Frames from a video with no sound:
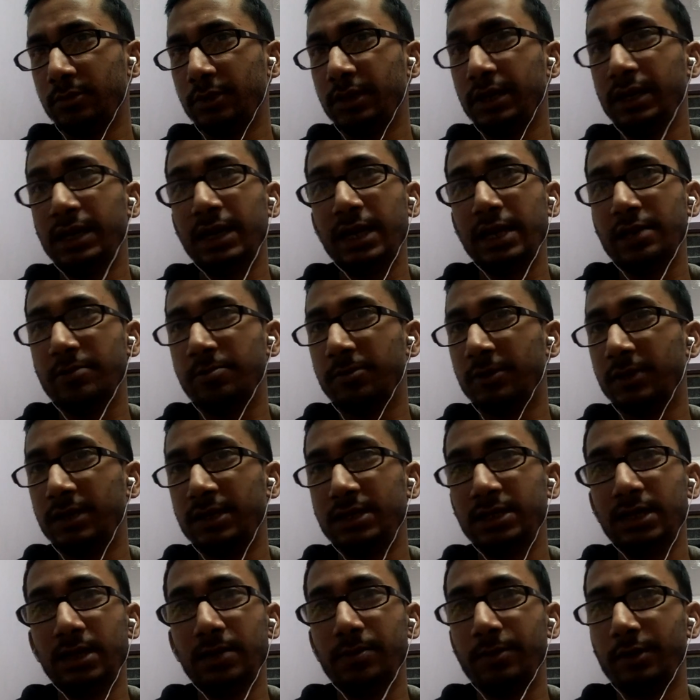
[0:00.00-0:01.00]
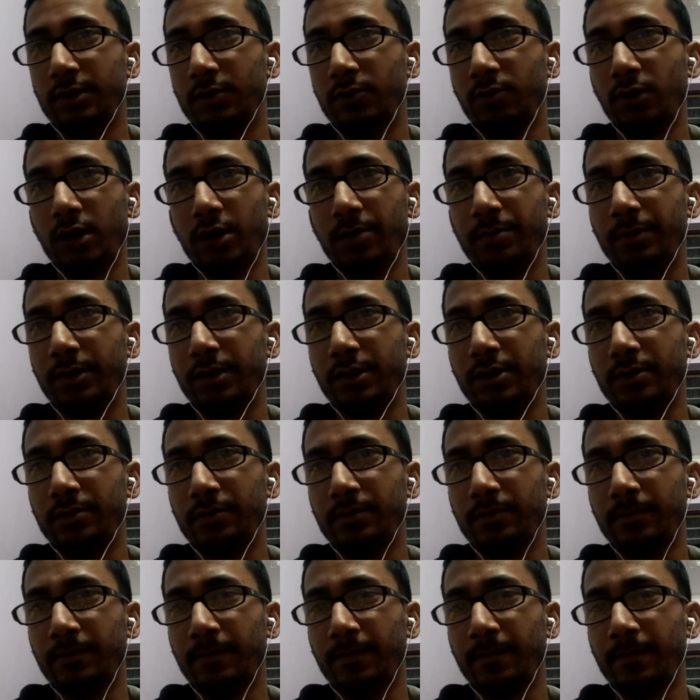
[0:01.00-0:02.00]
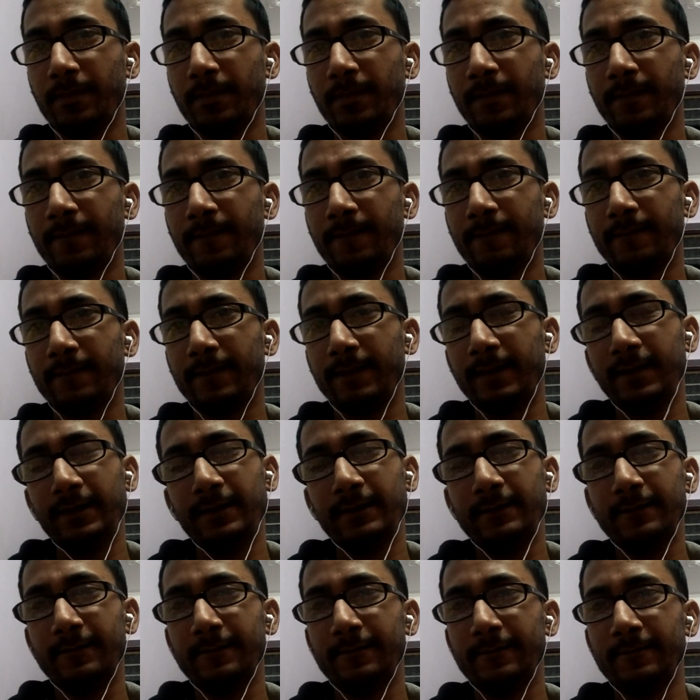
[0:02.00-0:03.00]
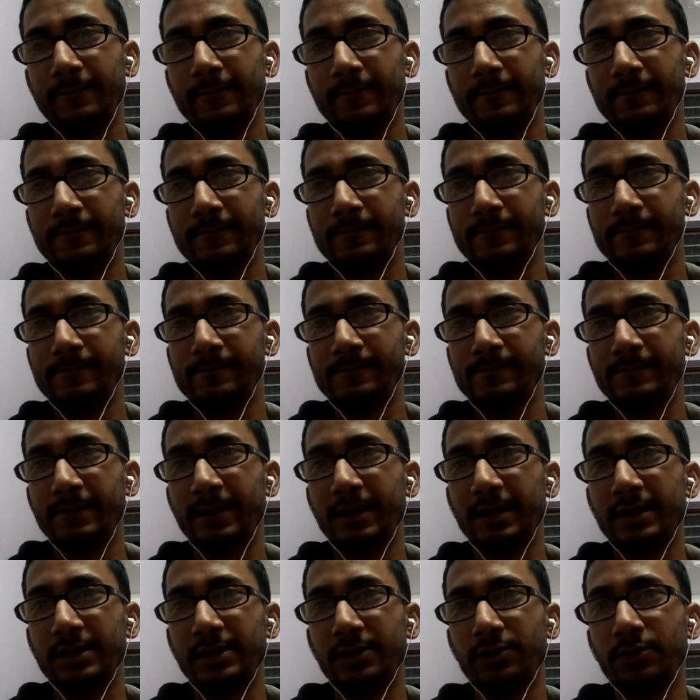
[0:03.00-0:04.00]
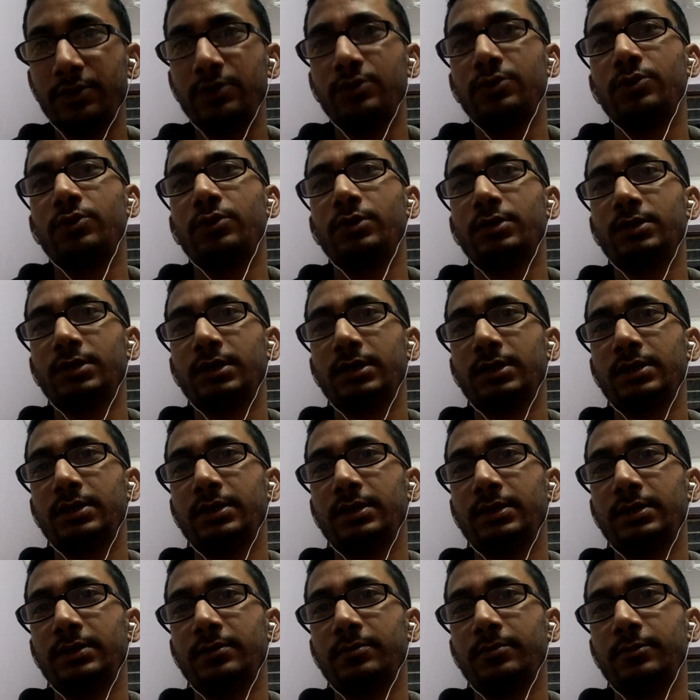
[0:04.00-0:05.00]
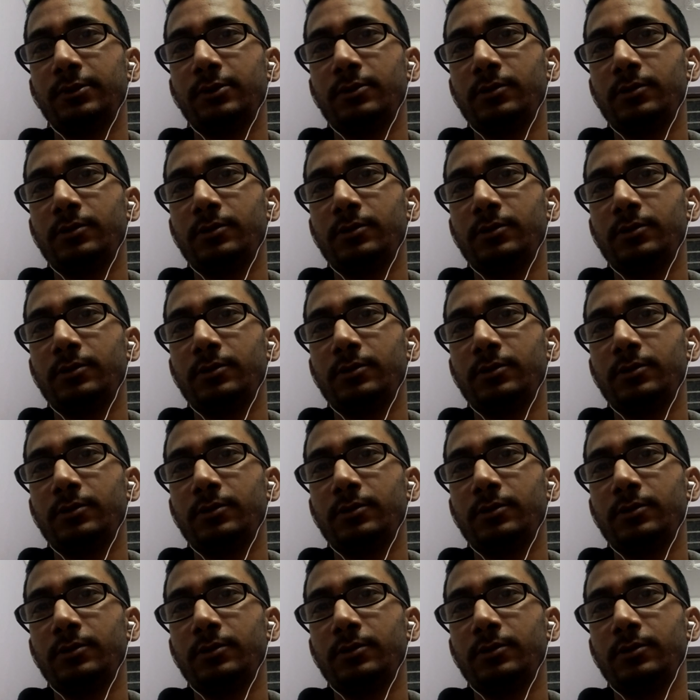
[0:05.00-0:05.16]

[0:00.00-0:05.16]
read as per exam requirement and gets your short success.